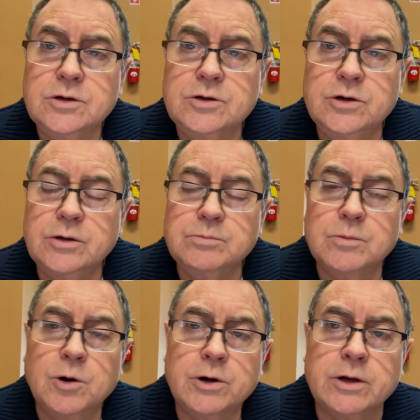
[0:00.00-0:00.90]
Good
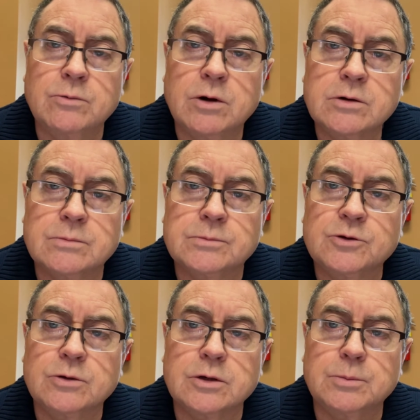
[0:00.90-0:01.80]
morning. Welcome
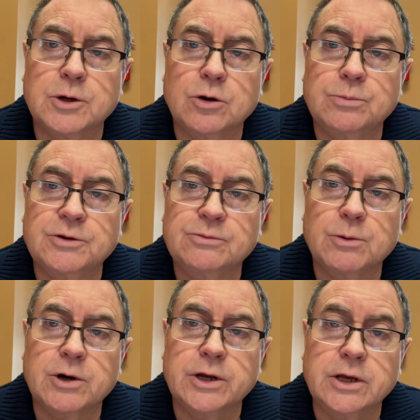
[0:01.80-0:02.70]
to A Little Bit of Hope this
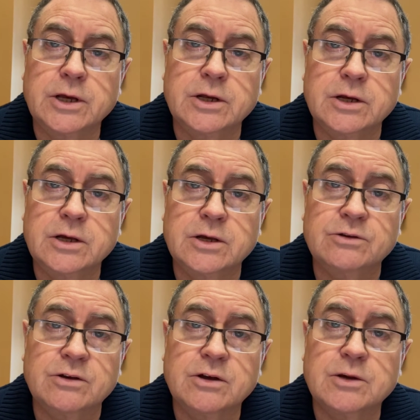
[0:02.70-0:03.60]
morning. It
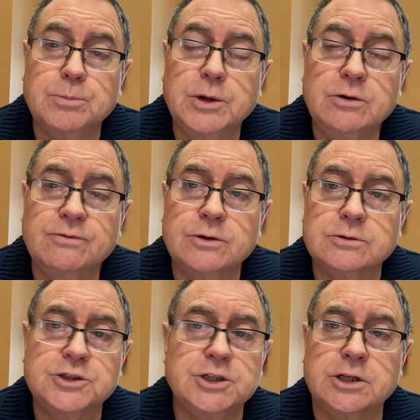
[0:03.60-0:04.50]
is a beautiful,
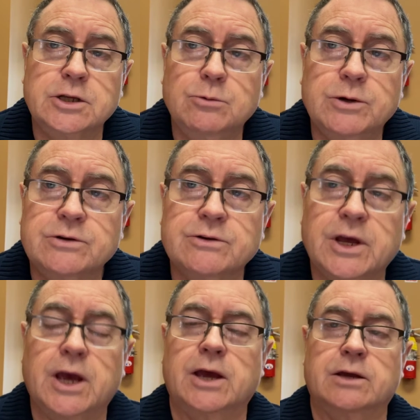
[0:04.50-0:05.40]
chilly winter
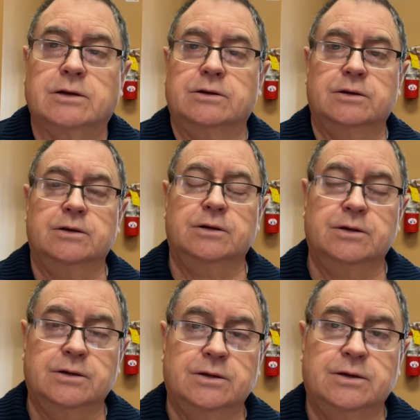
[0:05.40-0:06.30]
day,
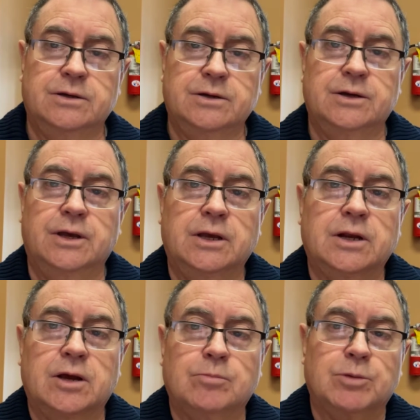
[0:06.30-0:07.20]
and
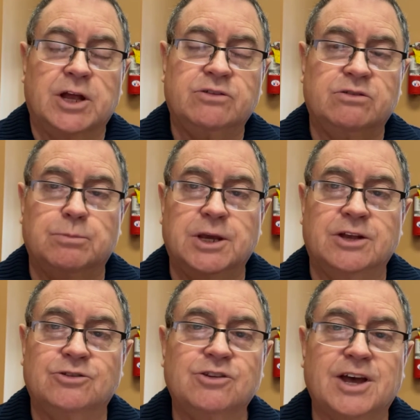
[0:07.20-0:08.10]
I am blessed to be
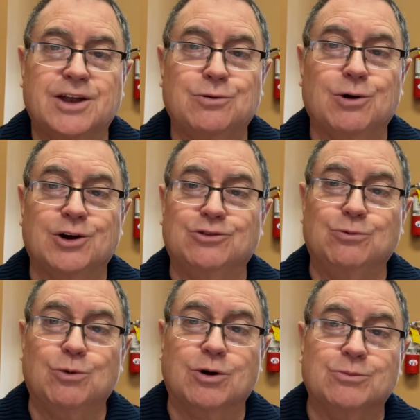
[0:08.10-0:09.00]
inside where it's
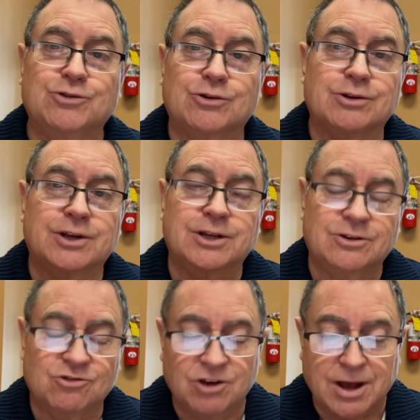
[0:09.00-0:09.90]
warm, certainly in
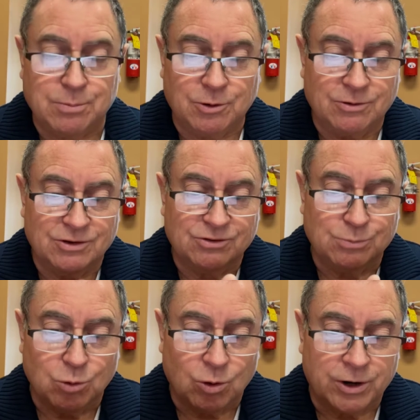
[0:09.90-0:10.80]
the chapel this
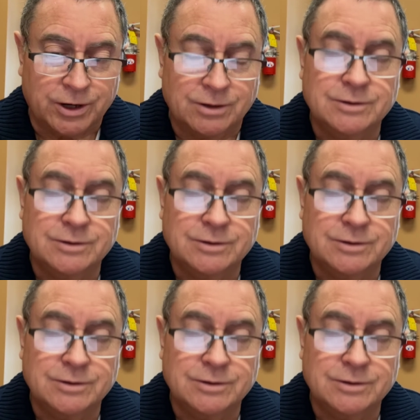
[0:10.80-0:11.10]
morning.